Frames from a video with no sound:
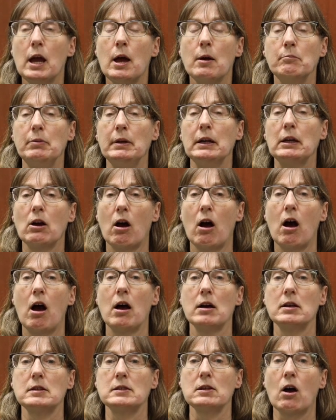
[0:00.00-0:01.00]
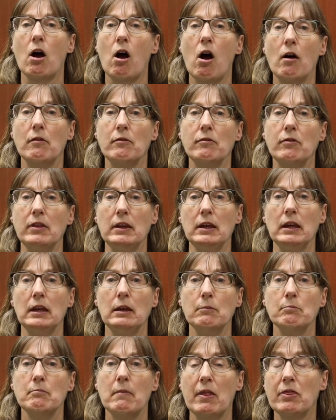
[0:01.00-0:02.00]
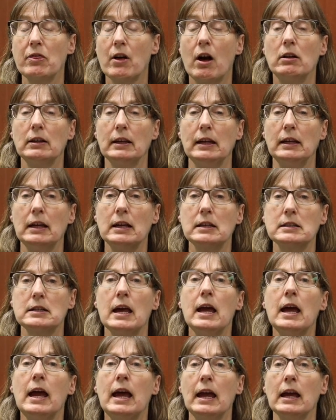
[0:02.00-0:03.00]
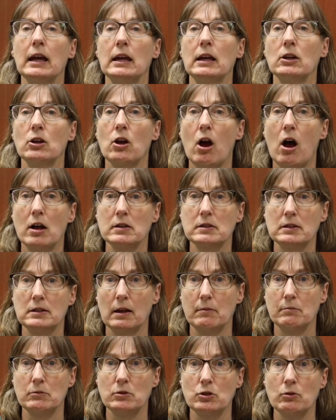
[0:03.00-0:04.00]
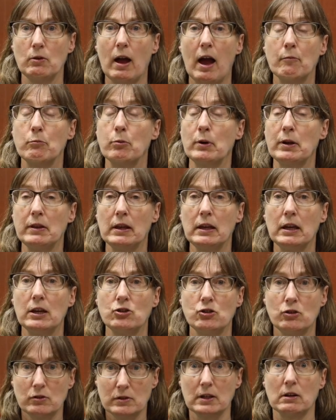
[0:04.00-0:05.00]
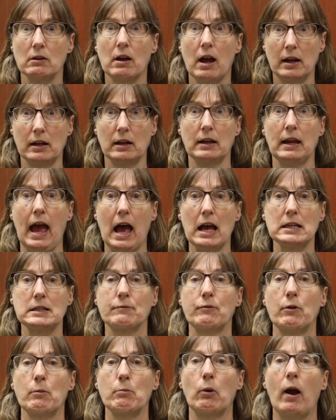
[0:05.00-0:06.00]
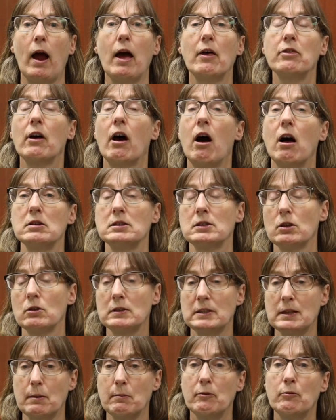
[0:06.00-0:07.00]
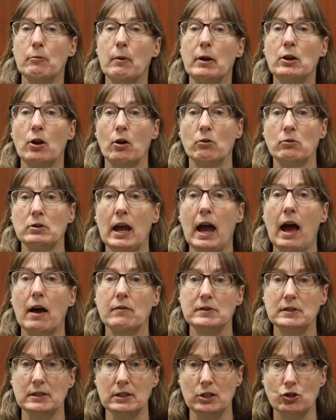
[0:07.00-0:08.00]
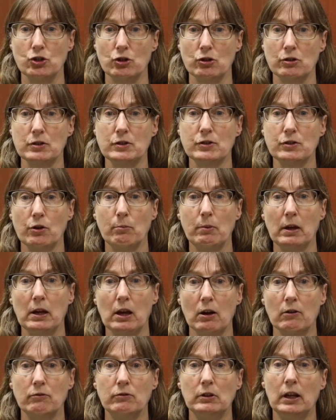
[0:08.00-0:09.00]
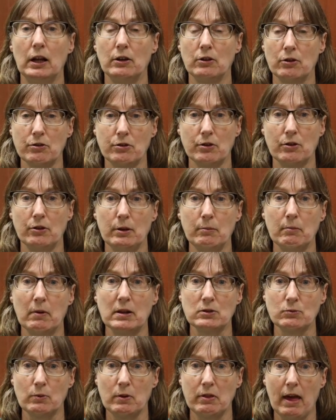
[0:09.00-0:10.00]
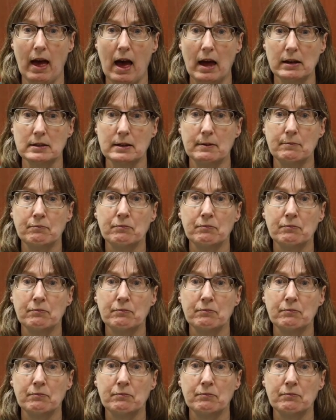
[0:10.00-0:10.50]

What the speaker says: because of the menthol in it. It can cause them to have breathing issues. They'll kind of gasp for breath. Also, some have been known to have seizures, so be careful under 30 months with that.